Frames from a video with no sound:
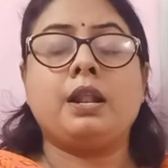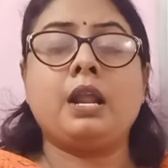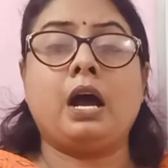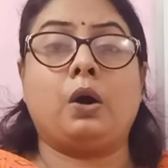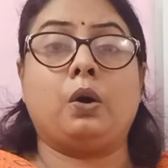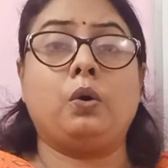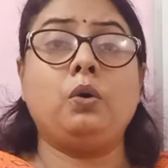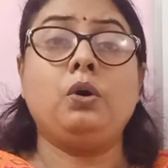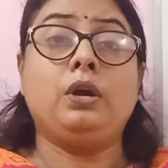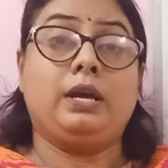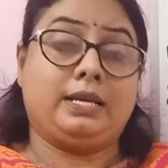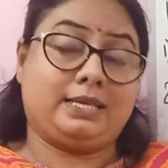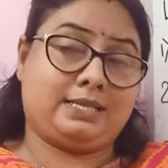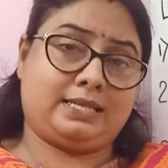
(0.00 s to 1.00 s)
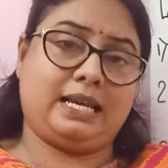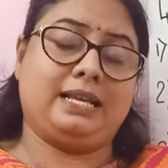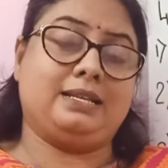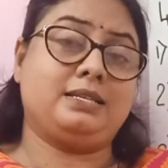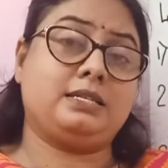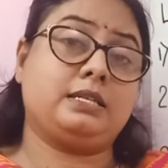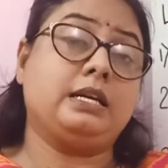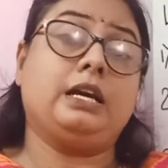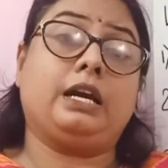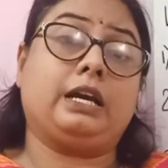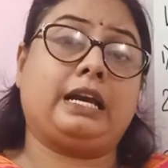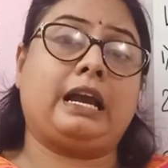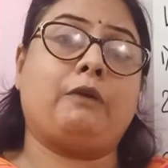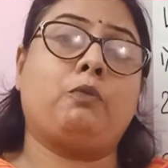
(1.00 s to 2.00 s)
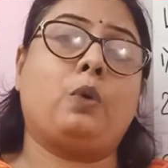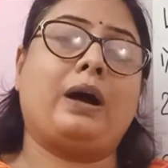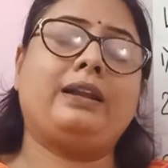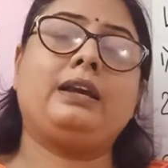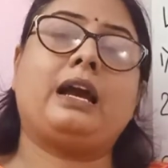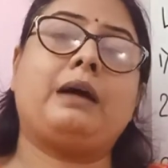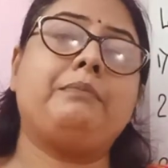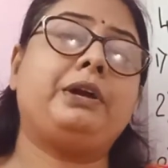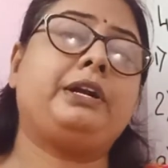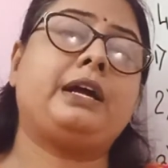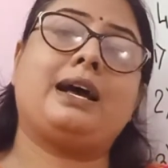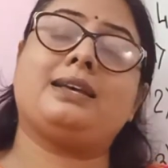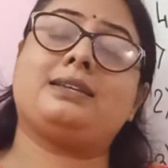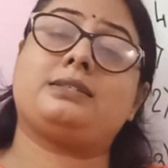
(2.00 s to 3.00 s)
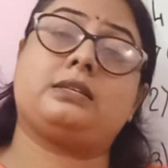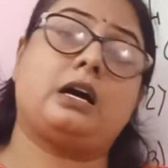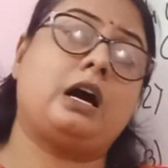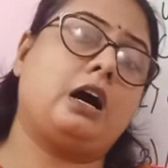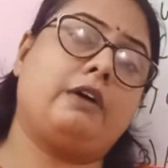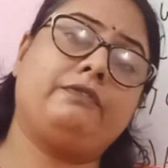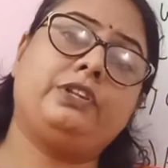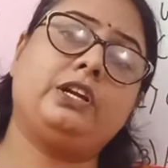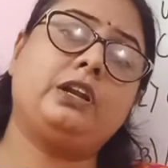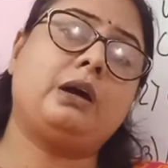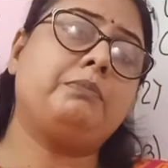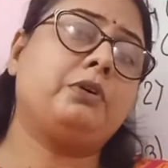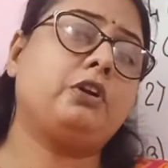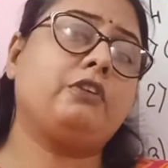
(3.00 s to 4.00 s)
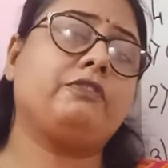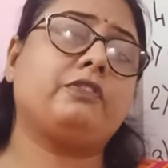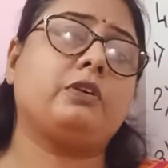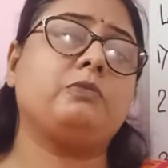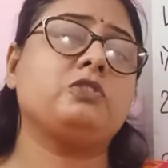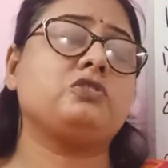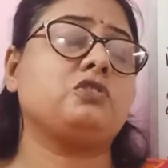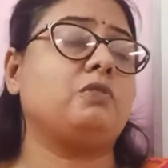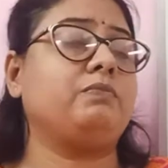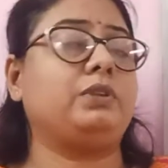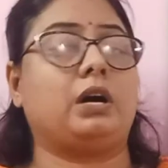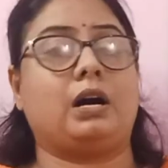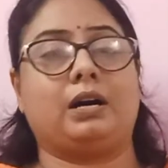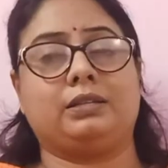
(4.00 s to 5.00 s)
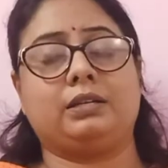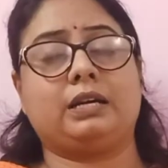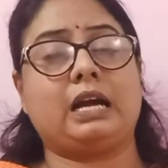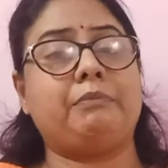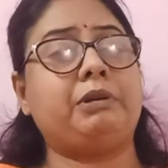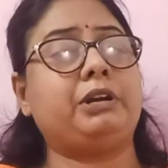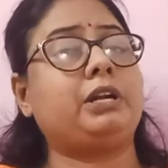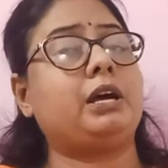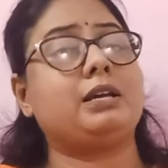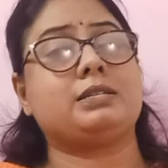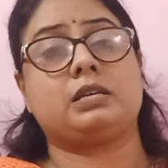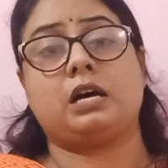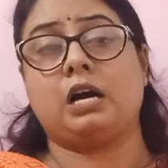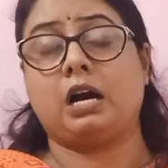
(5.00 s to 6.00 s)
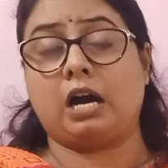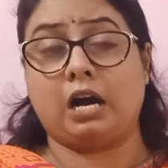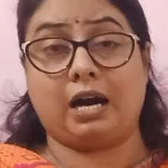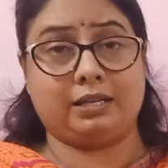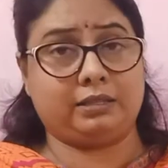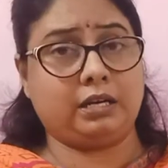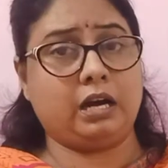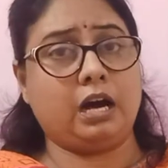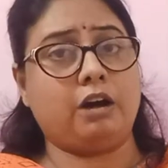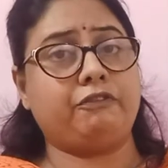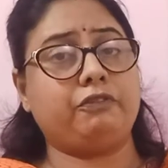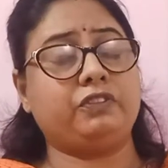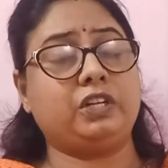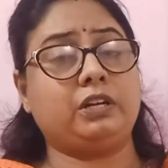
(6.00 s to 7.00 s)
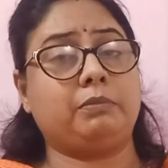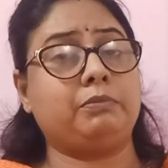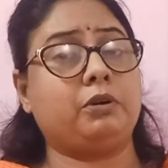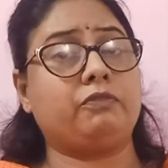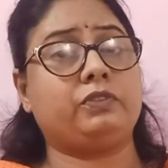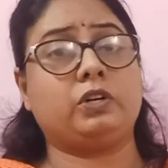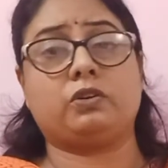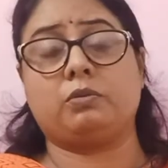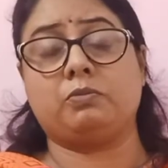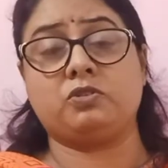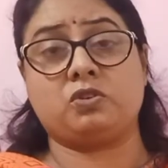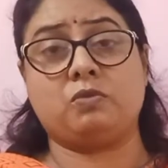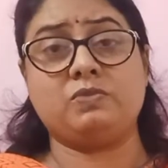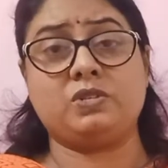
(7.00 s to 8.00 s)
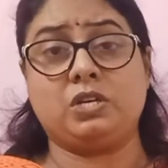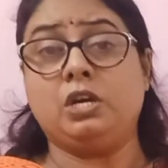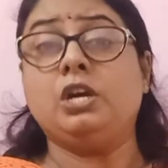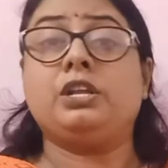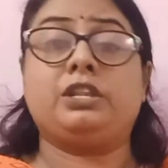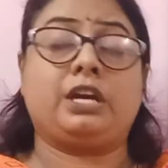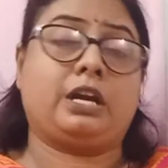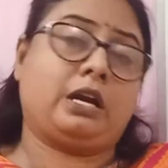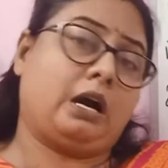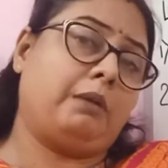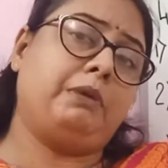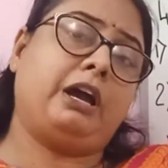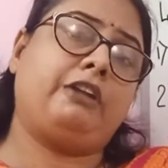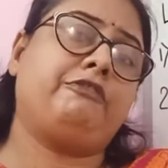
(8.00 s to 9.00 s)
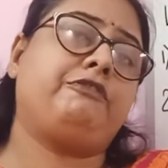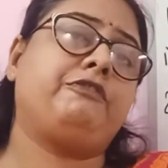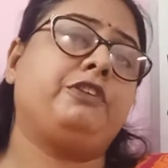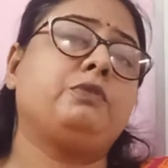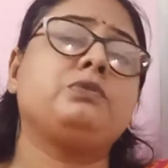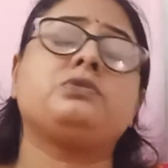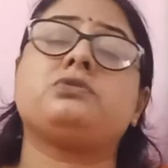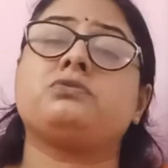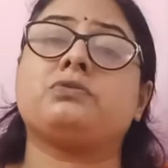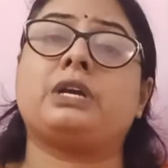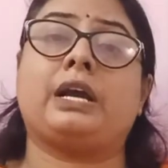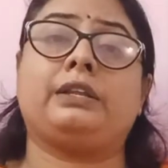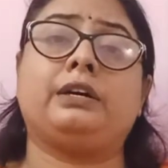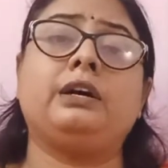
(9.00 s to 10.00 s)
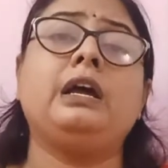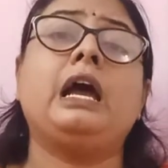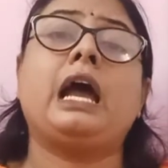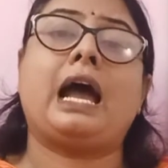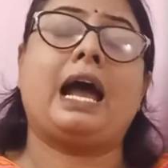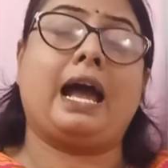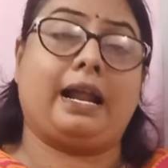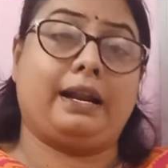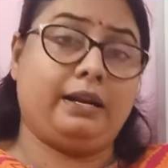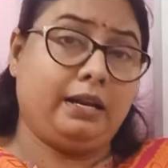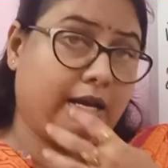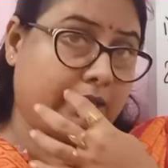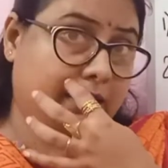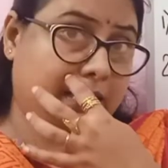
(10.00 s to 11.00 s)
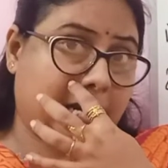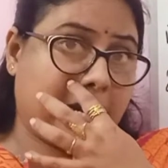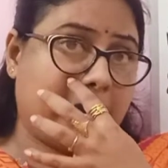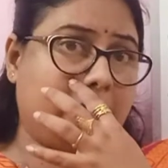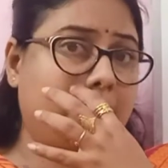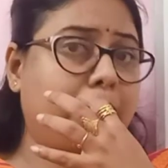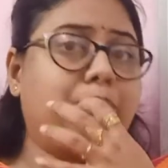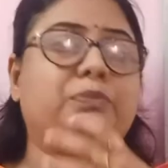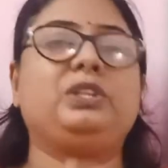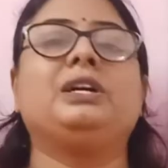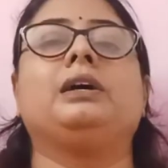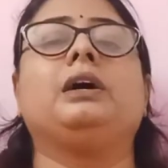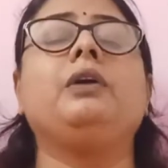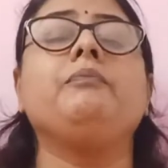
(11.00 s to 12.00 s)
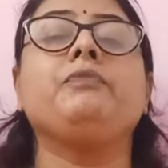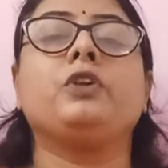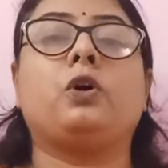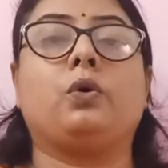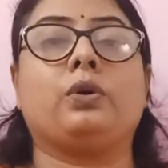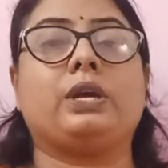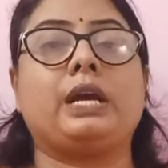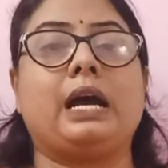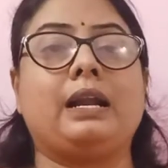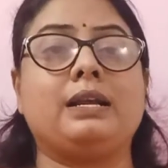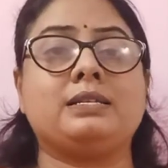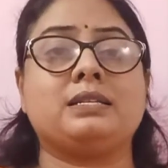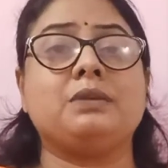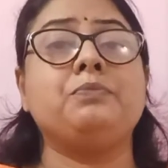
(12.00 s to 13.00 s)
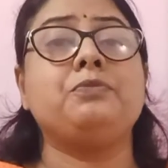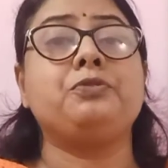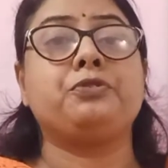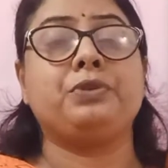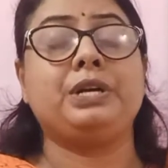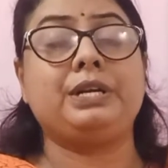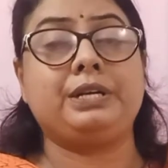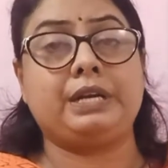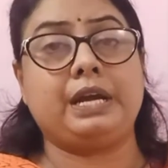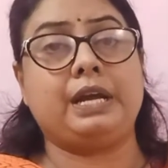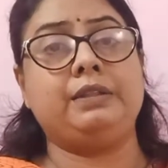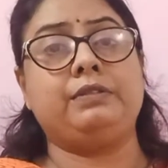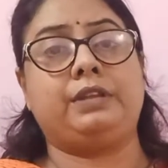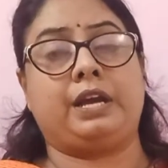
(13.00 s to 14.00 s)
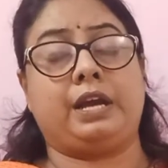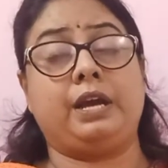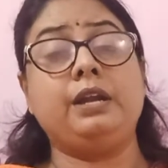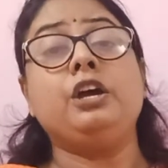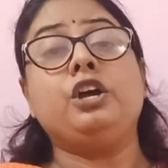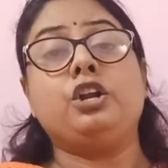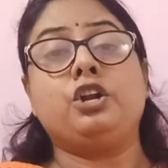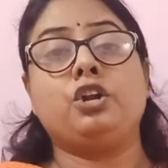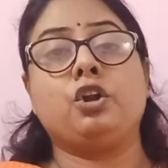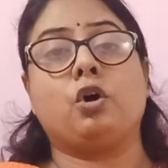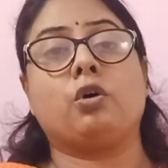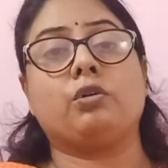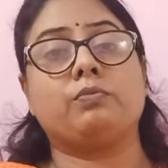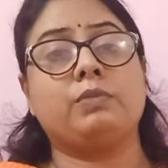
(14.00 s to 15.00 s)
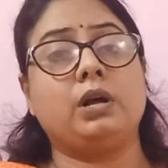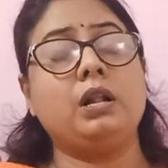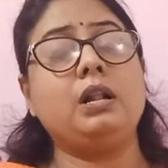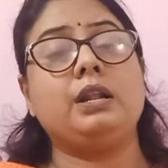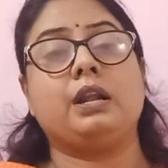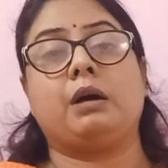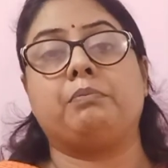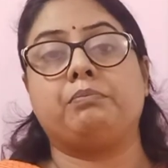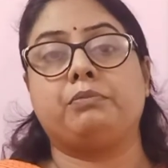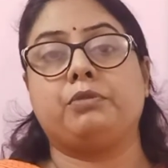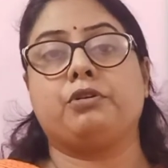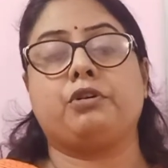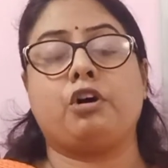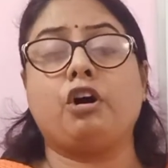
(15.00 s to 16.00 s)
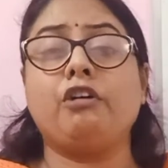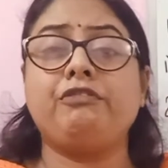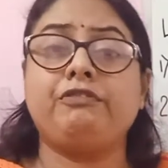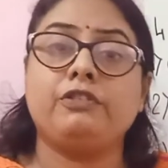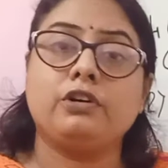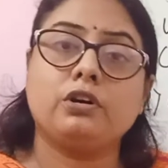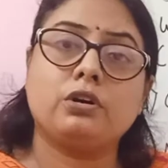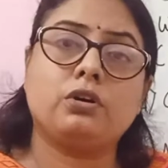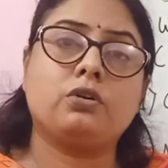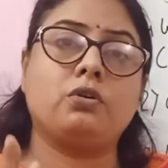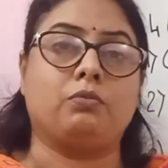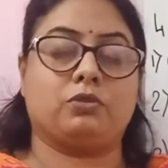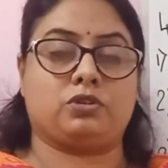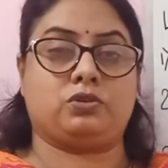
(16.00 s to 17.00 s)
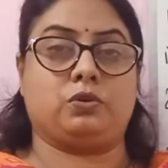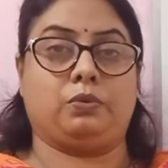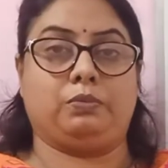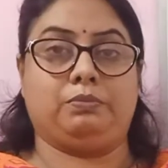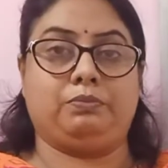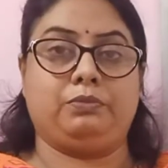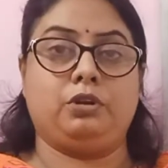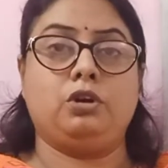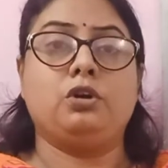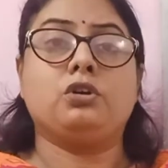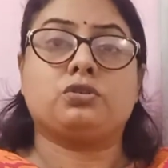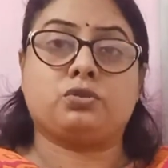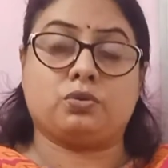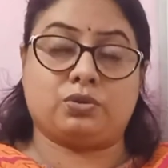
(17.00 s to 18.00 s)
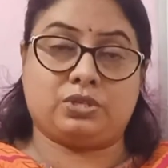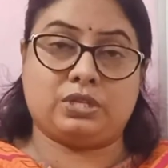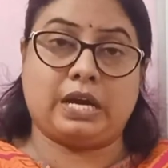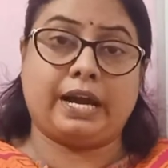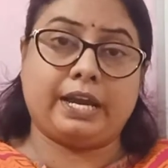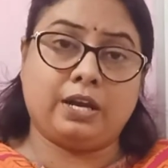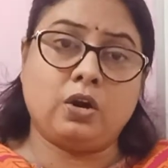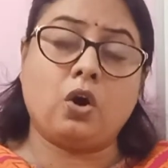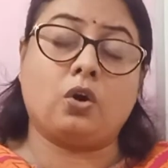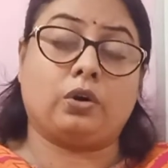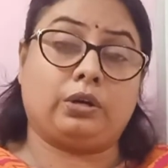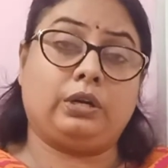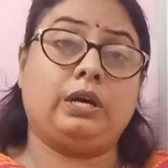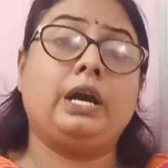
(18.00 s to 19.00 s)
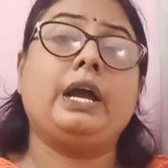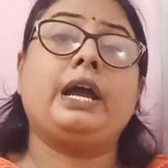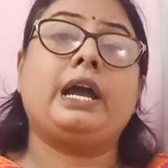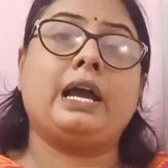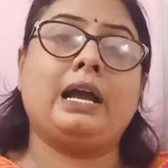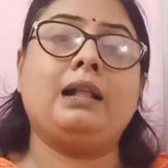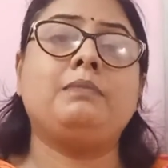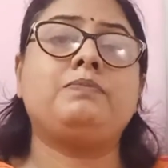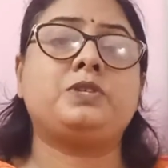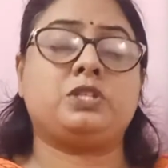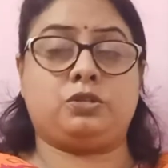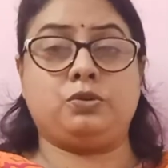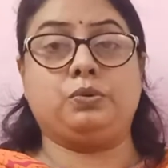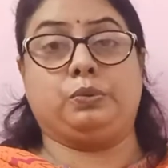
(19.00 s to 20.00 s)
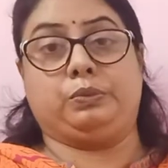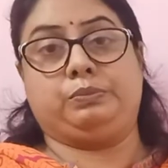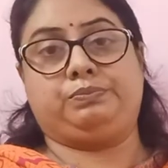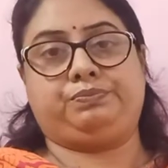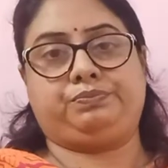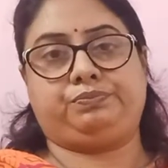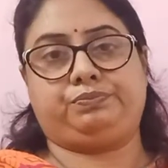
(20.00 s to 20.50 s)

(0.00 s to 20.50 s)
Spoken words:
Now, since one gamete has half the number of chromosome, the other gamete has other half of the number of the chromosomes, they come and fuse together and they help the organism retain their normal number of chromosomes. So zygote helps to